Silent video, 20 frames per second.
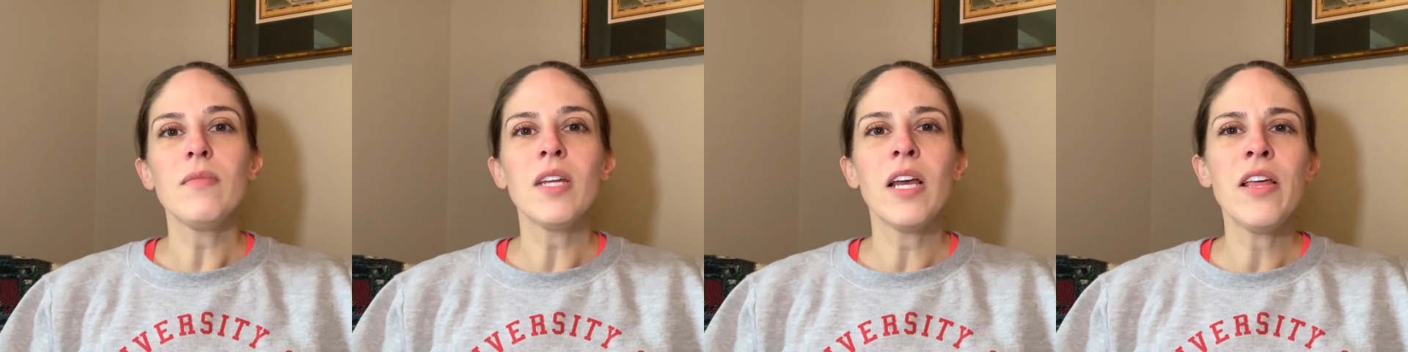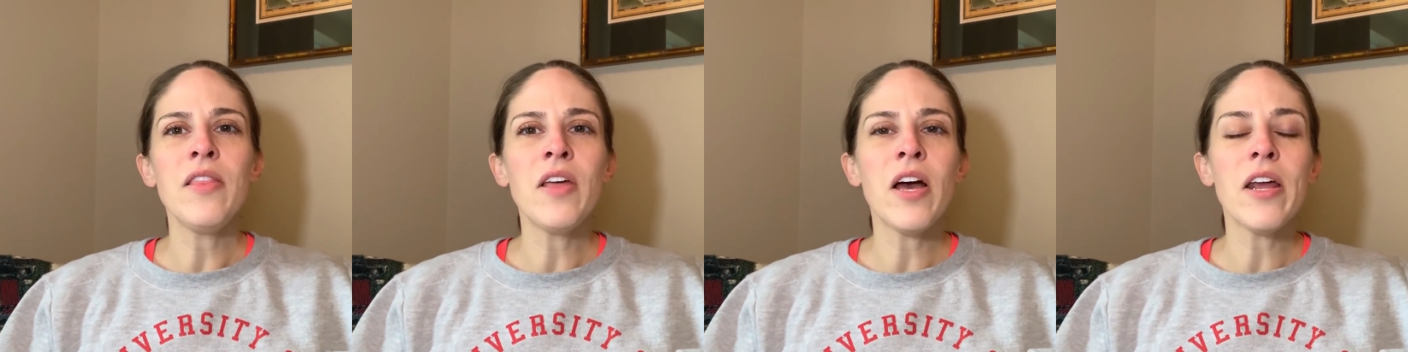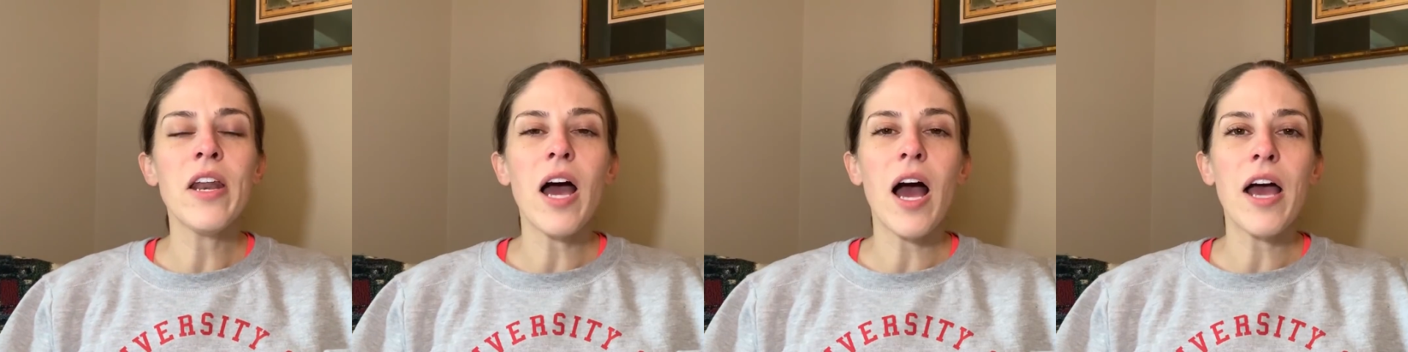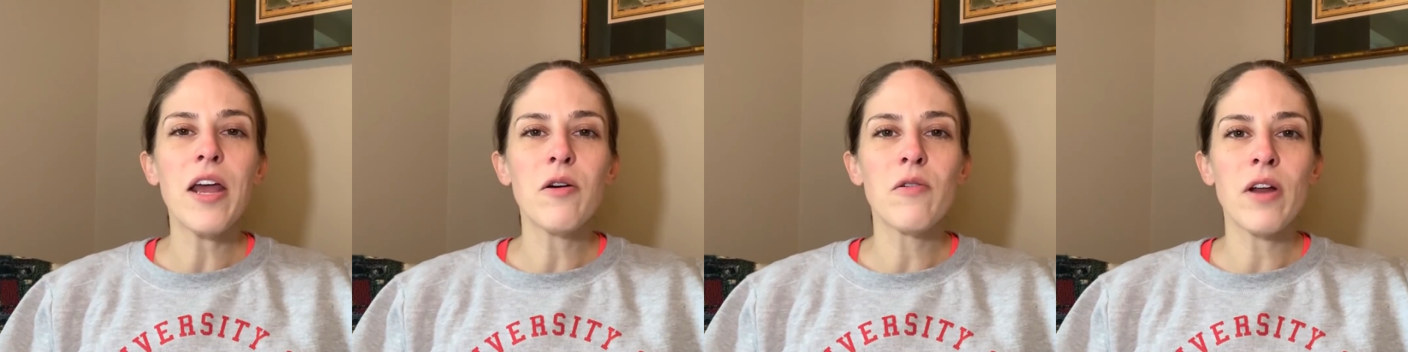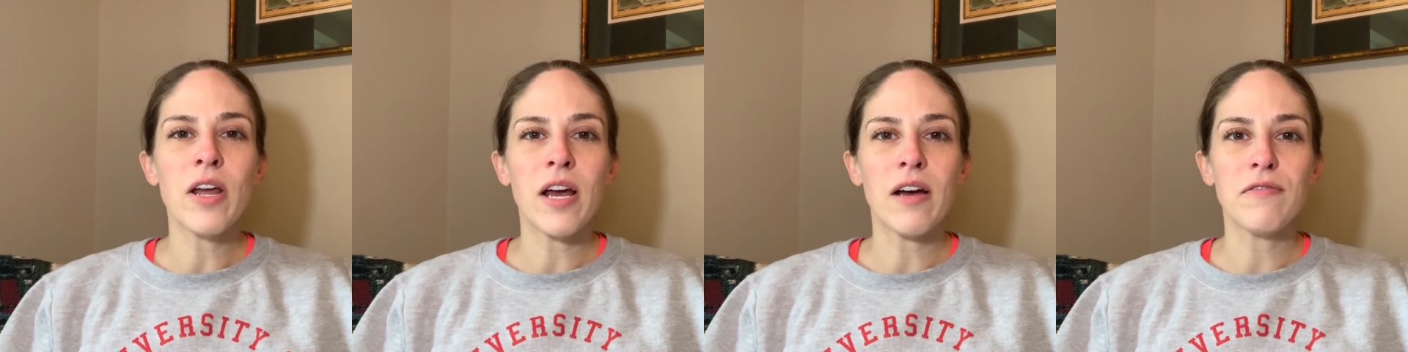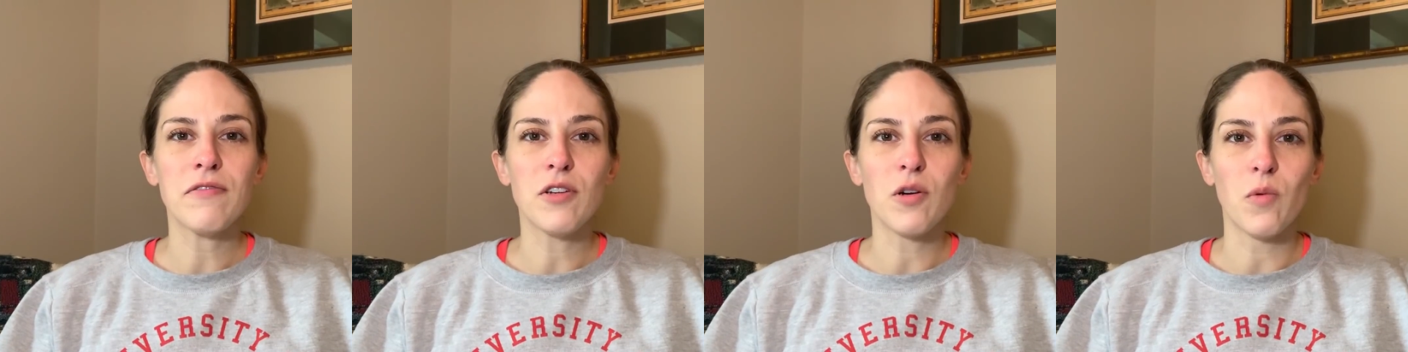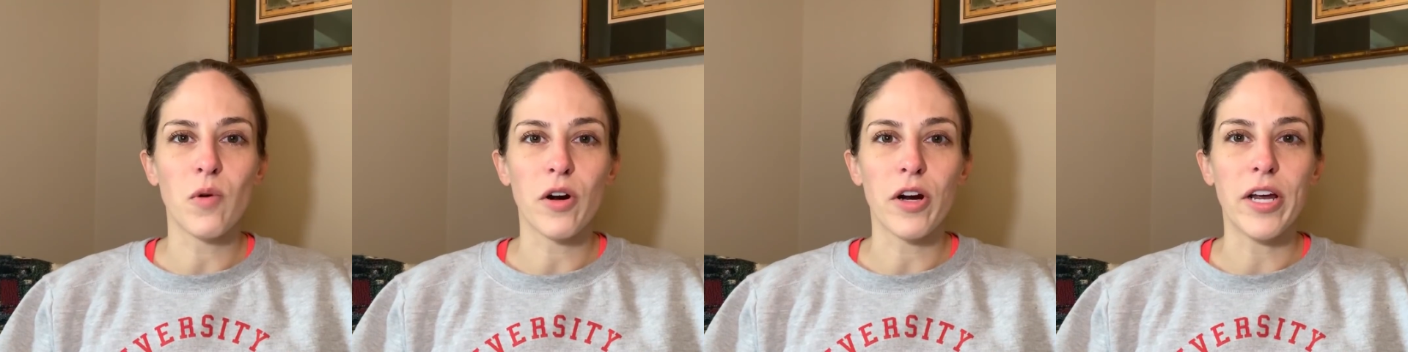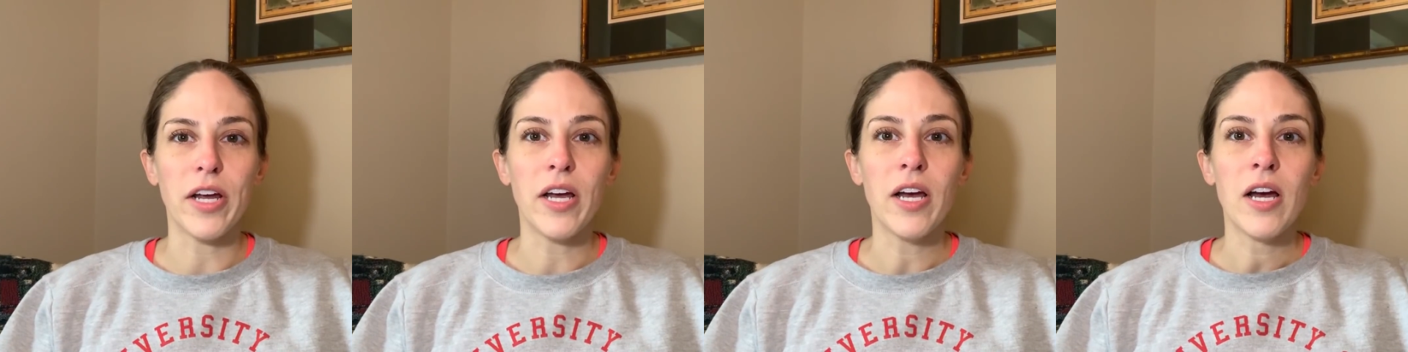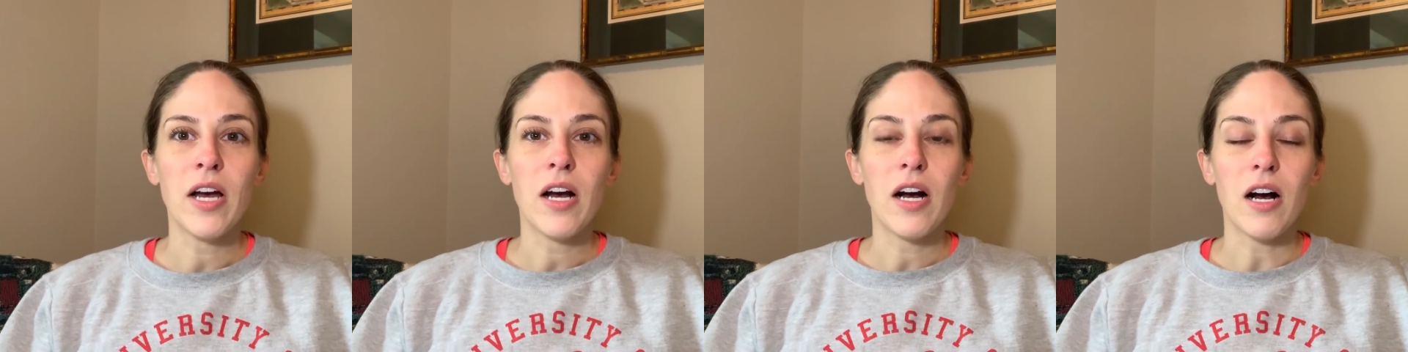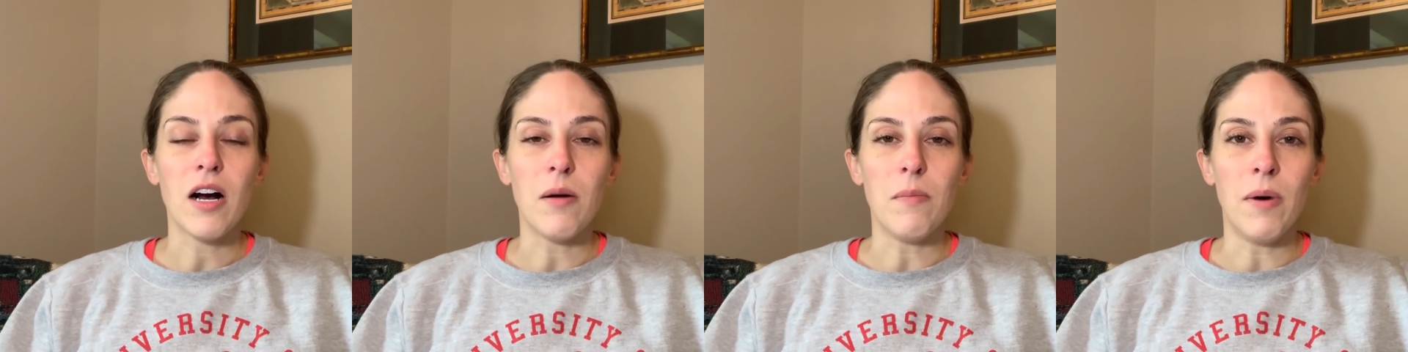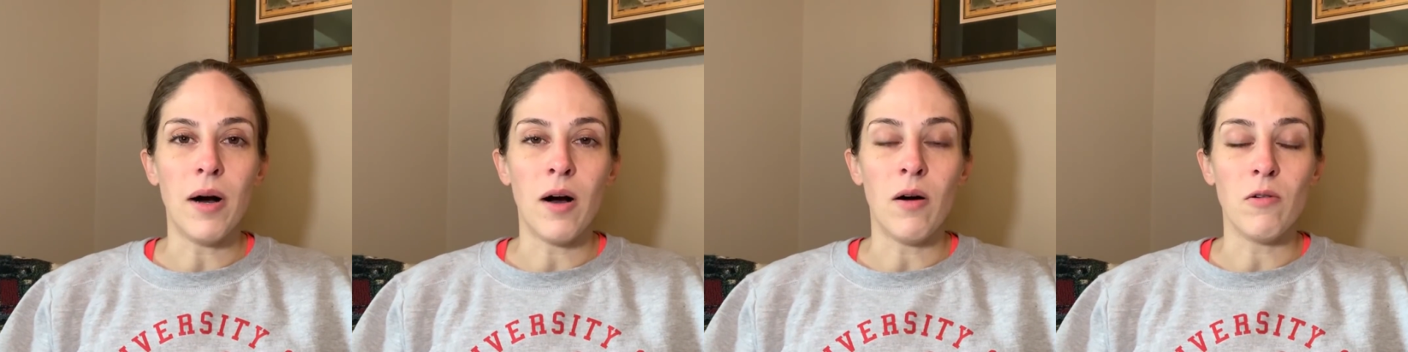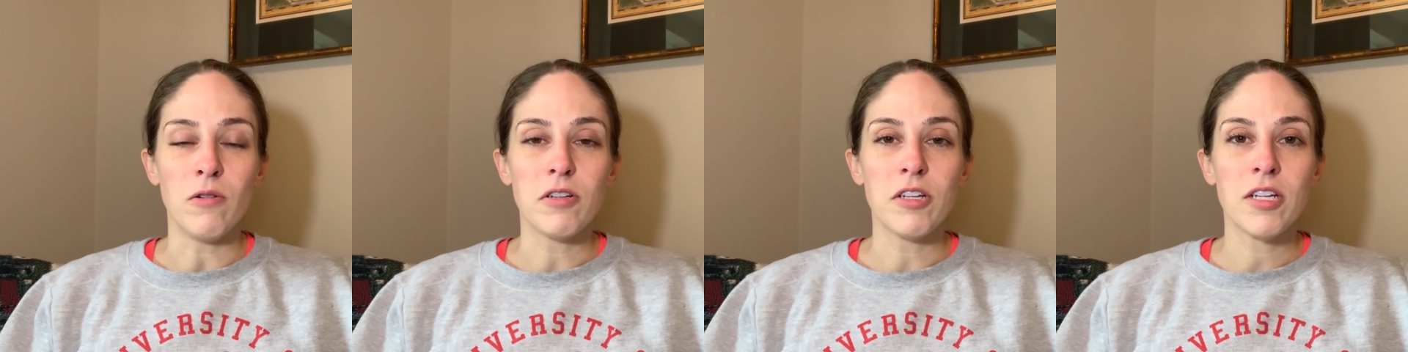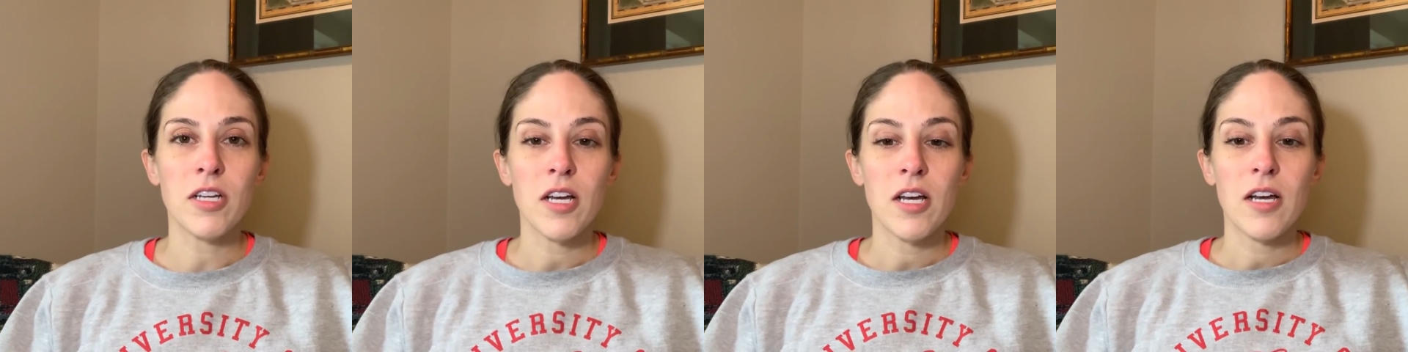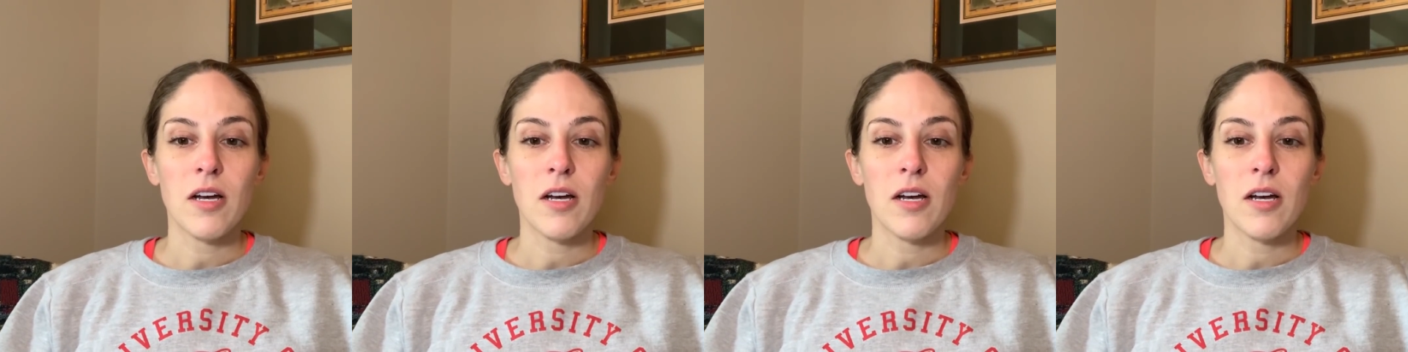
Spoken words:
And then I don't have to worry about